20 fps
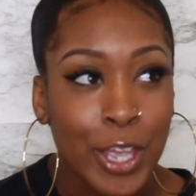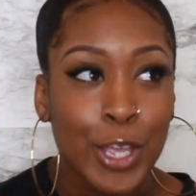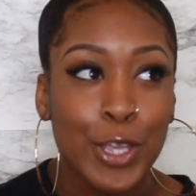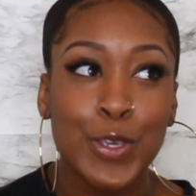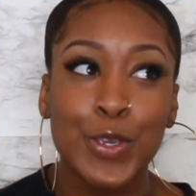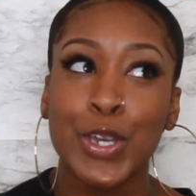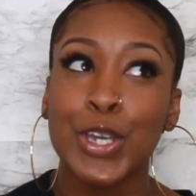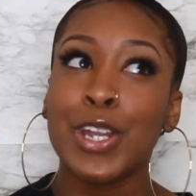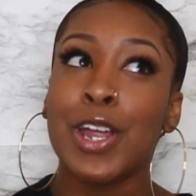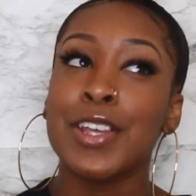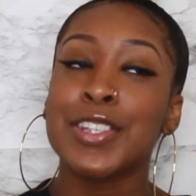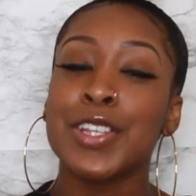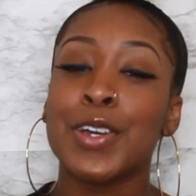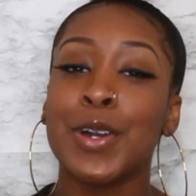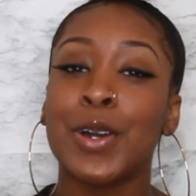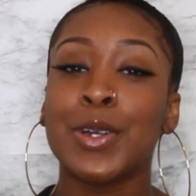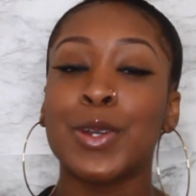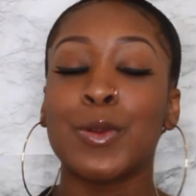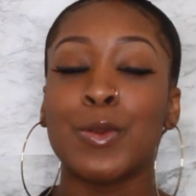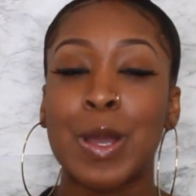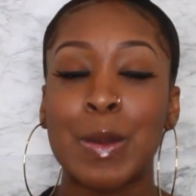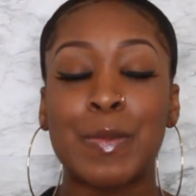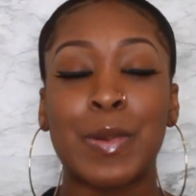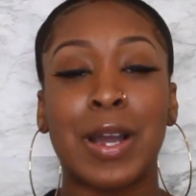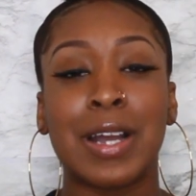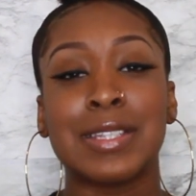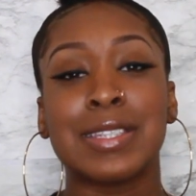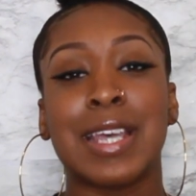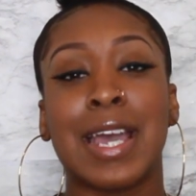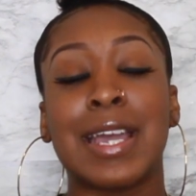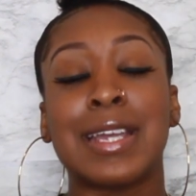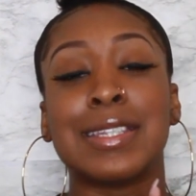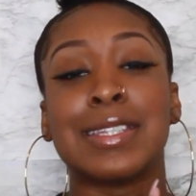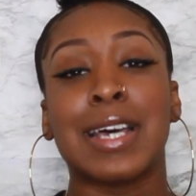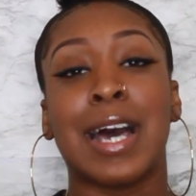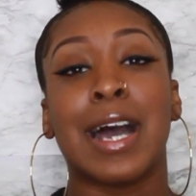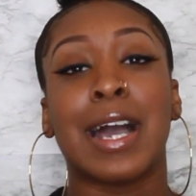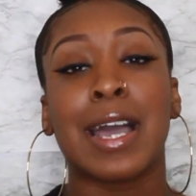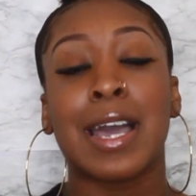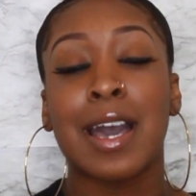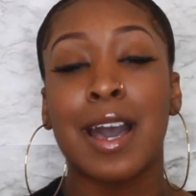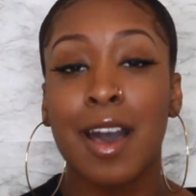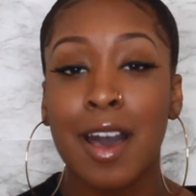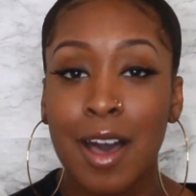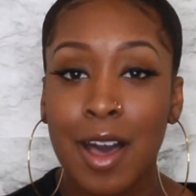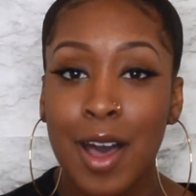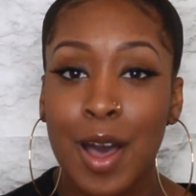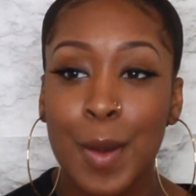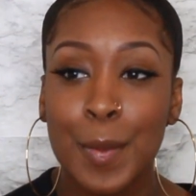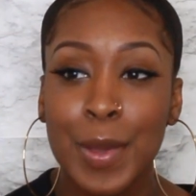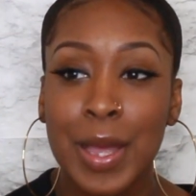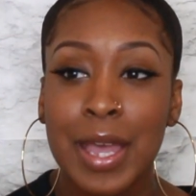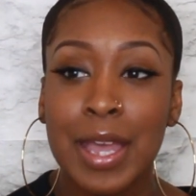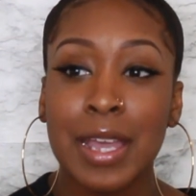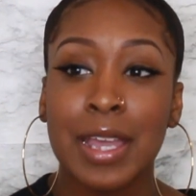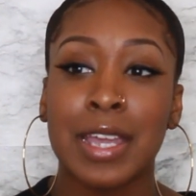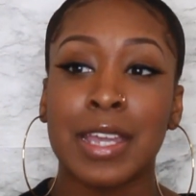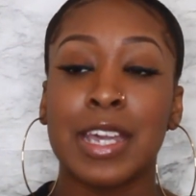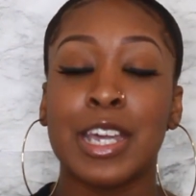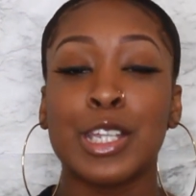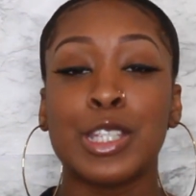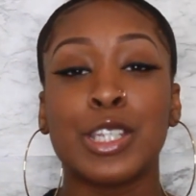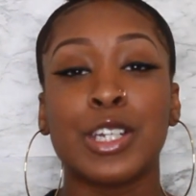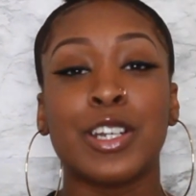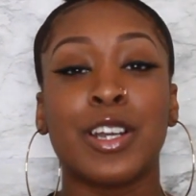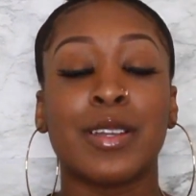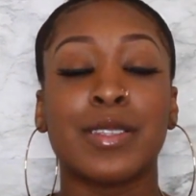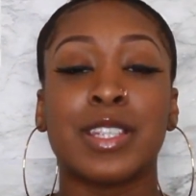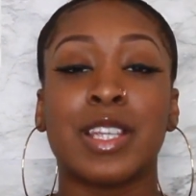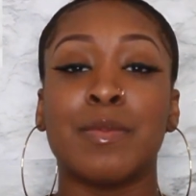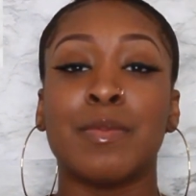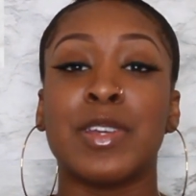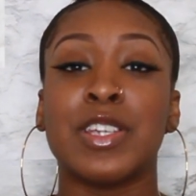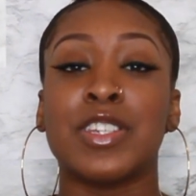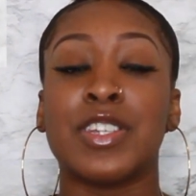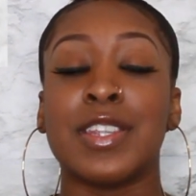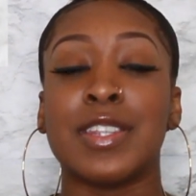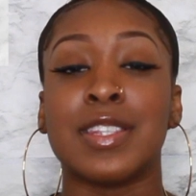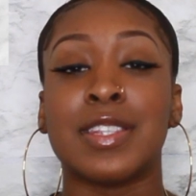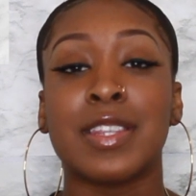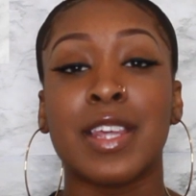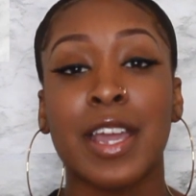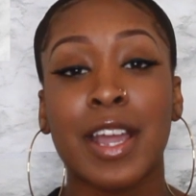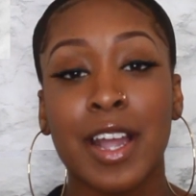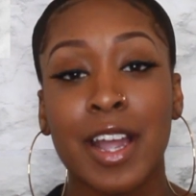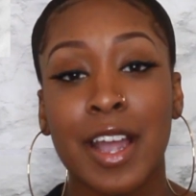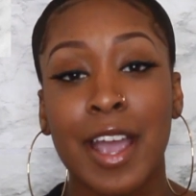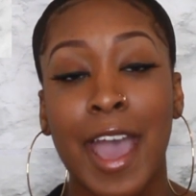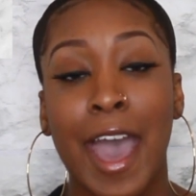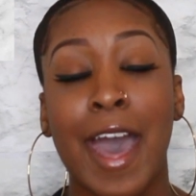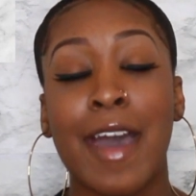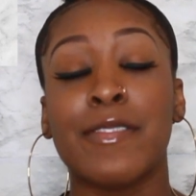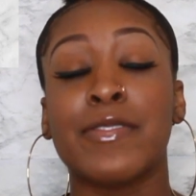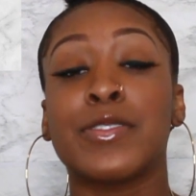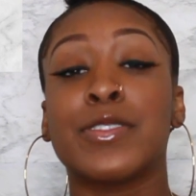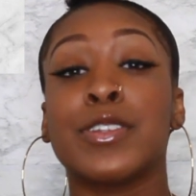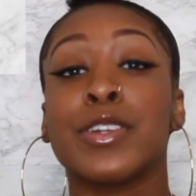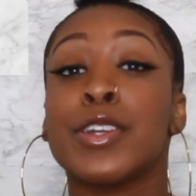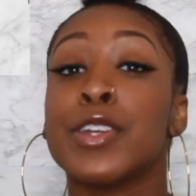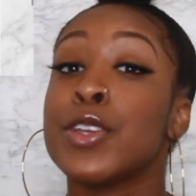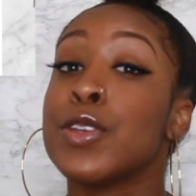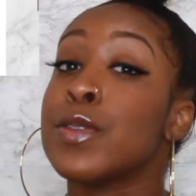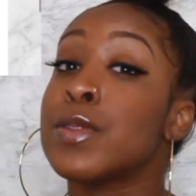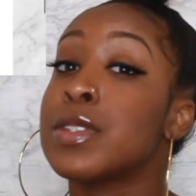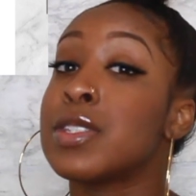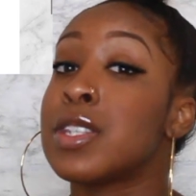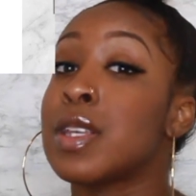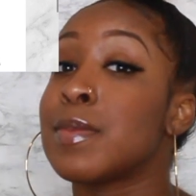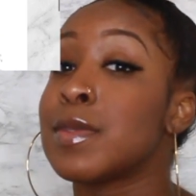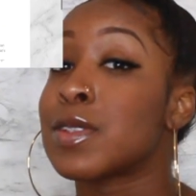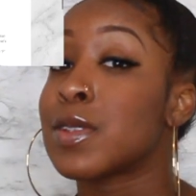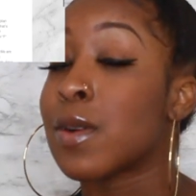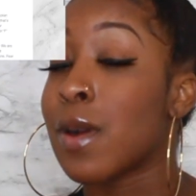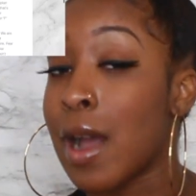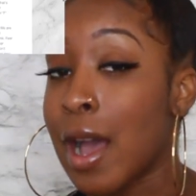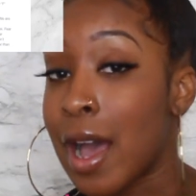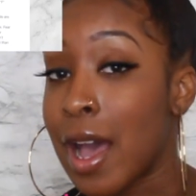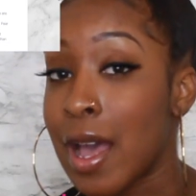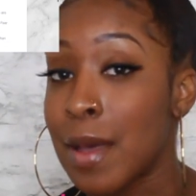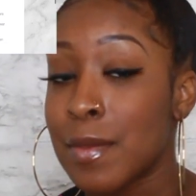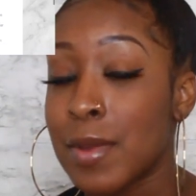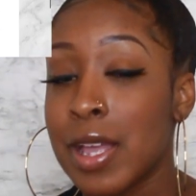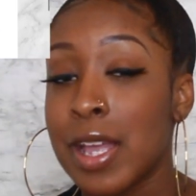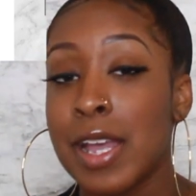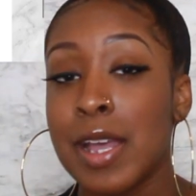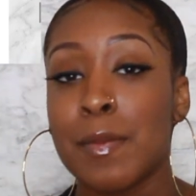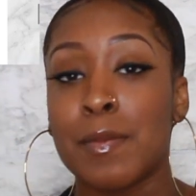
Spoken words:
You can also go to ReparTay.com and enter your submissions there after you subscribe.